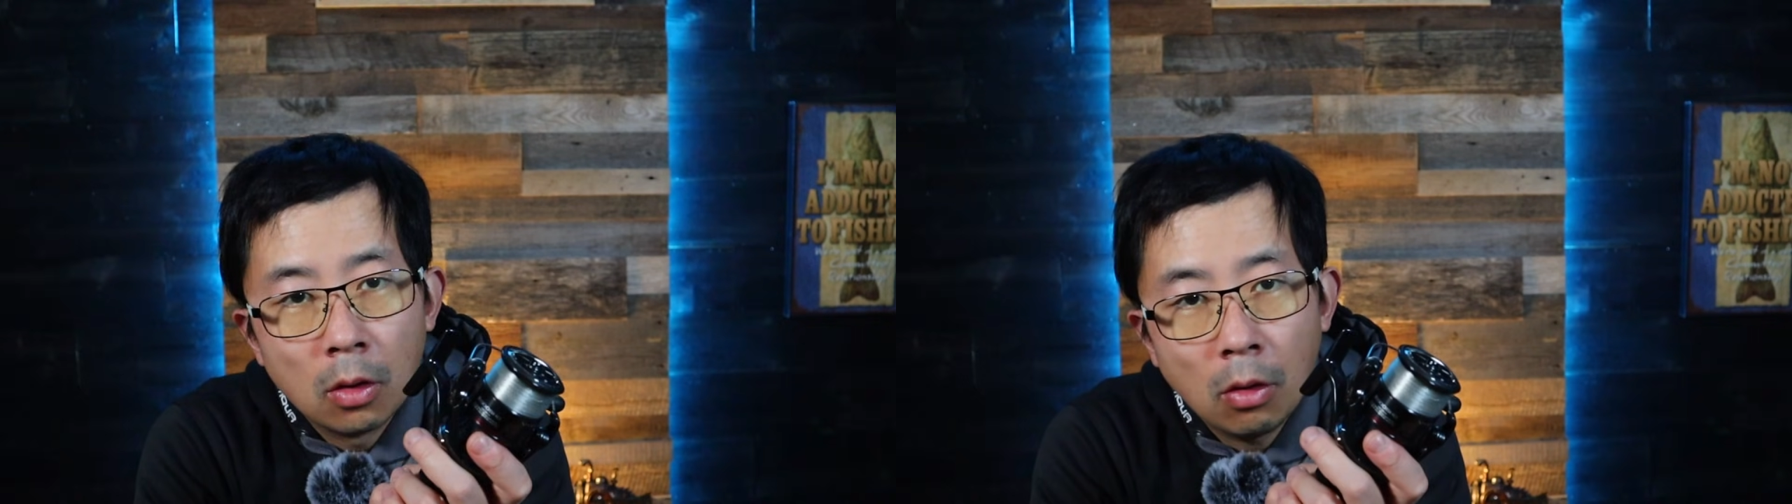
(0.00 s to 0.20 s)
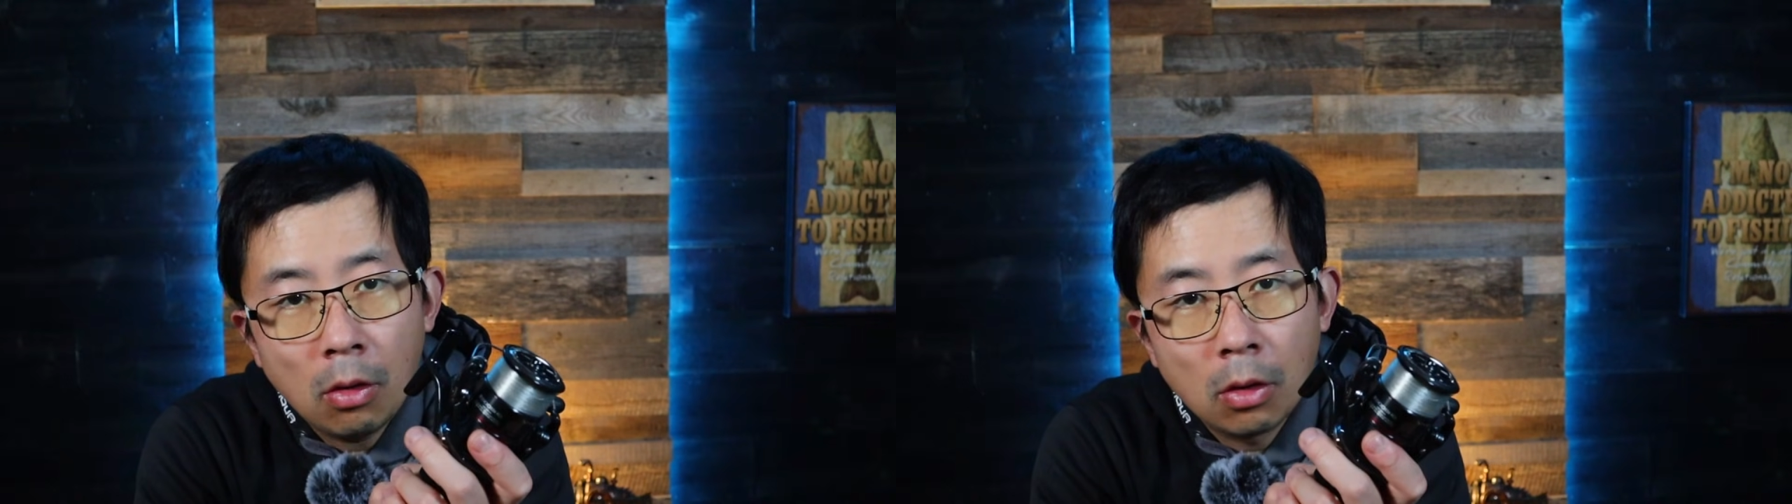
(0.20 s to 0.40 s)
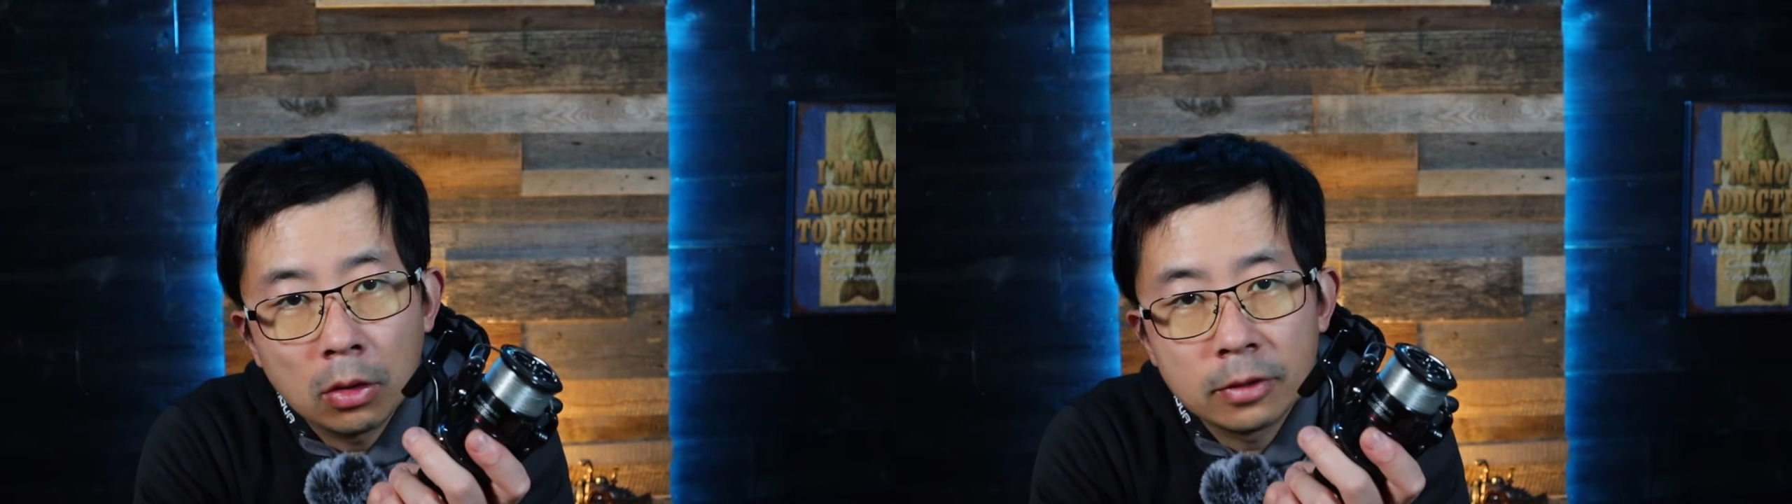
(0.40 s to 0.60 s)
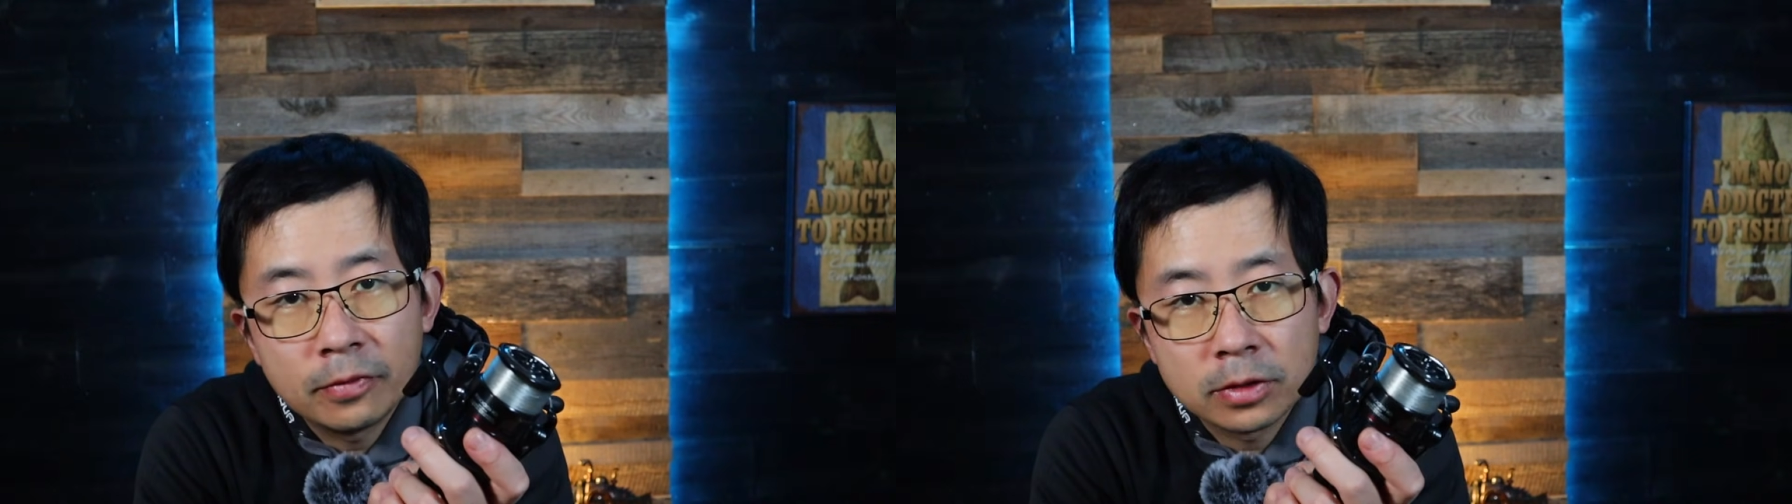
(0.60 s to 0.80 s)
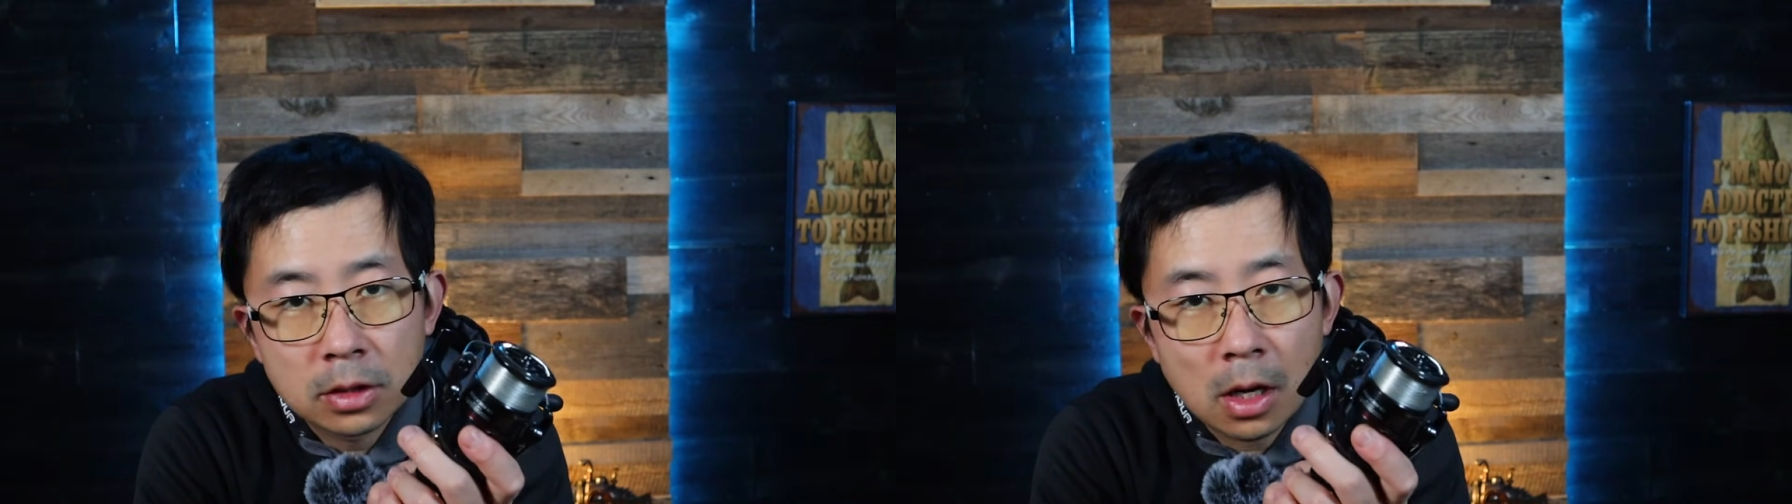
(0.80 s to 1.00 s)
or the
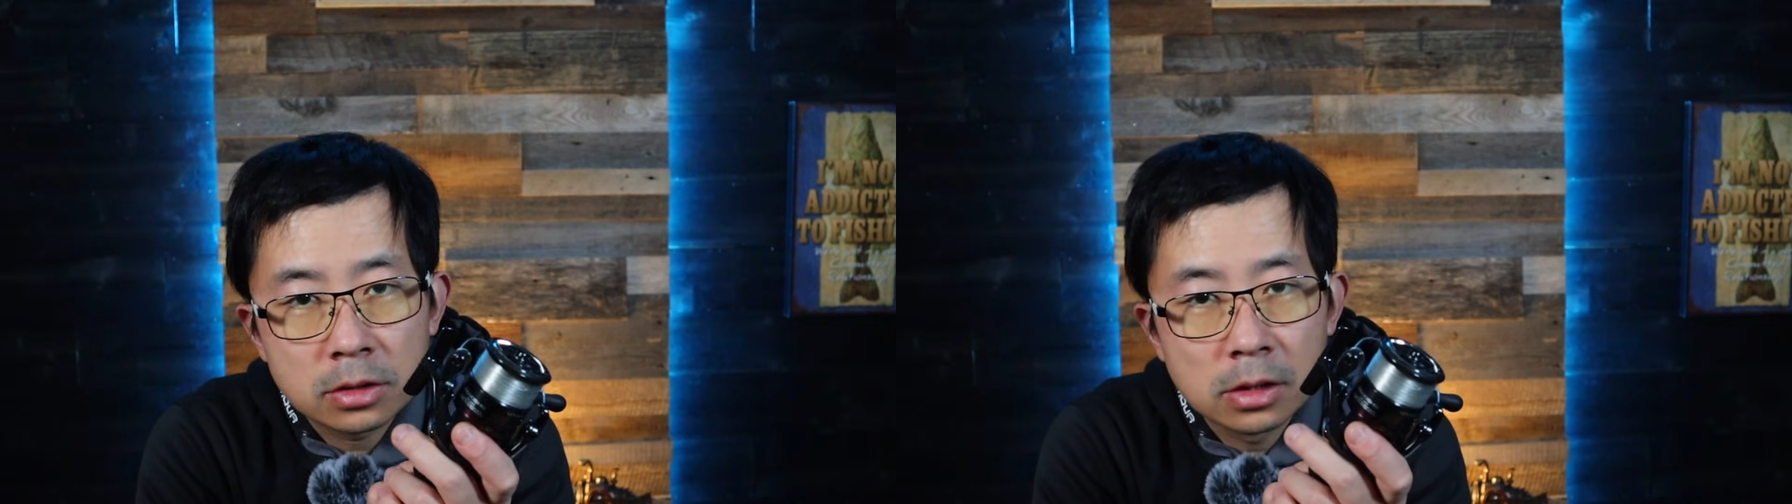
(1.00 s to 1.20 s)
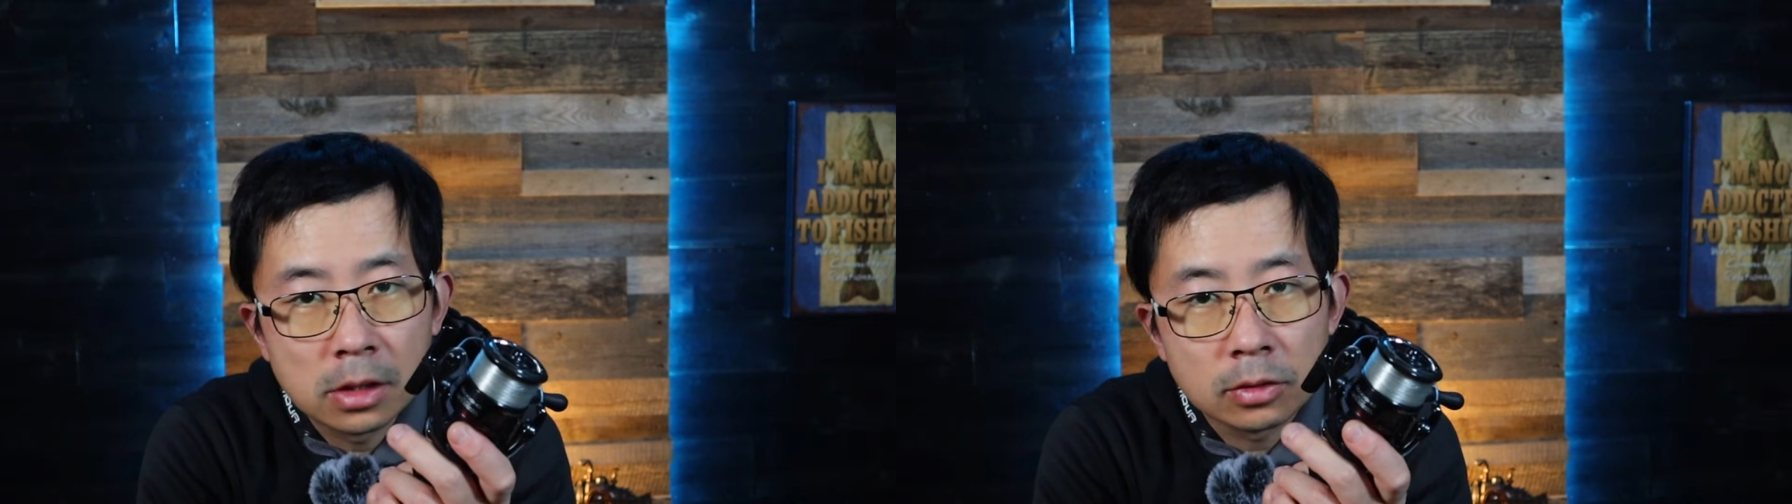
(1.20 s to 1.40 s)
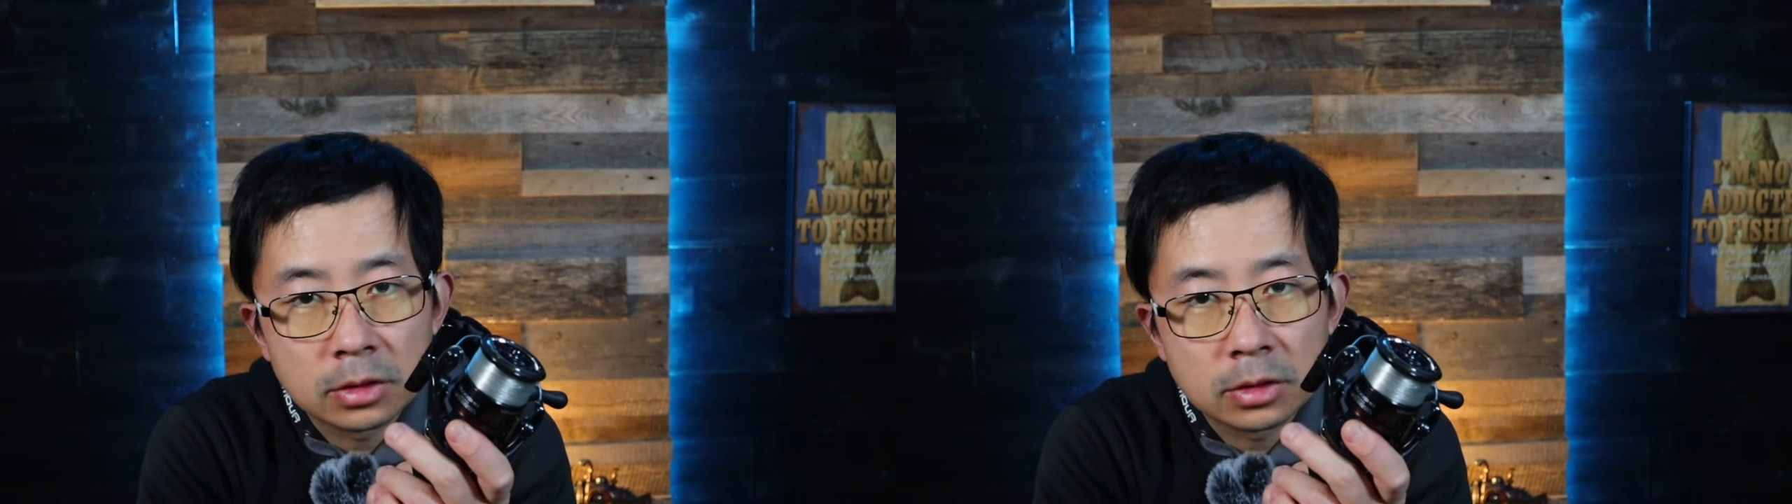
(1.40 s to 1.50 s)
viscosity or